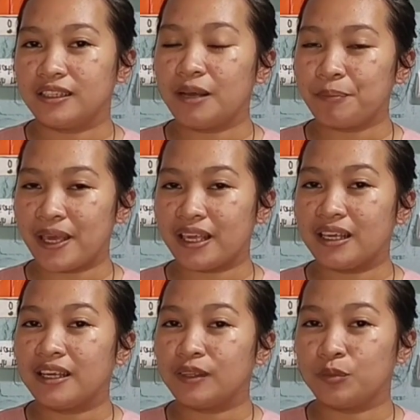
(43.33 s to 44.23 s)
topic
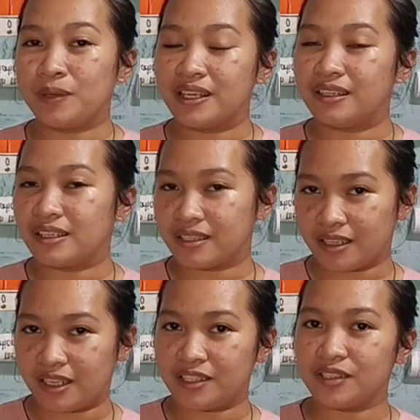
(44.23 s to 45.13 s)
to be
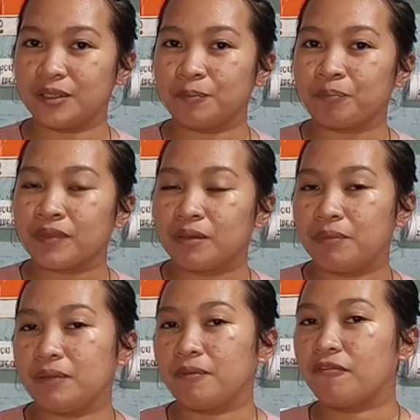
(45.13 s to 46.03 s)
discussed.
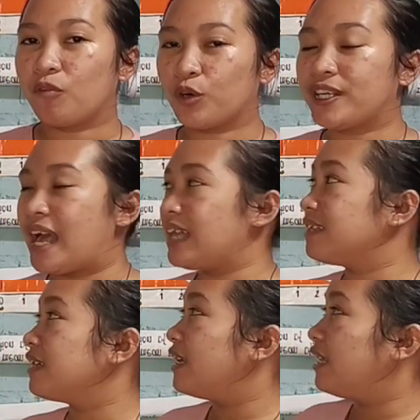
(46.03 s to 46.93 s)
But before
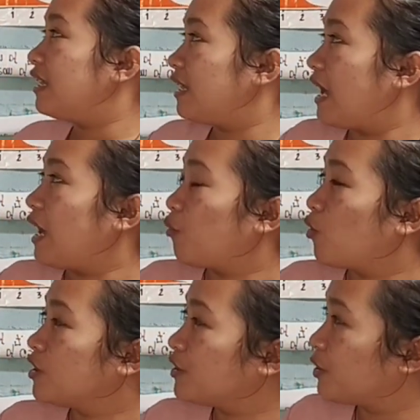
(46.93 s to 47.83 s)
that, I
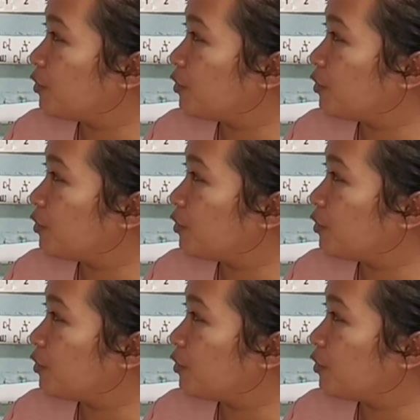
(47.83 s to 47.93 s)
want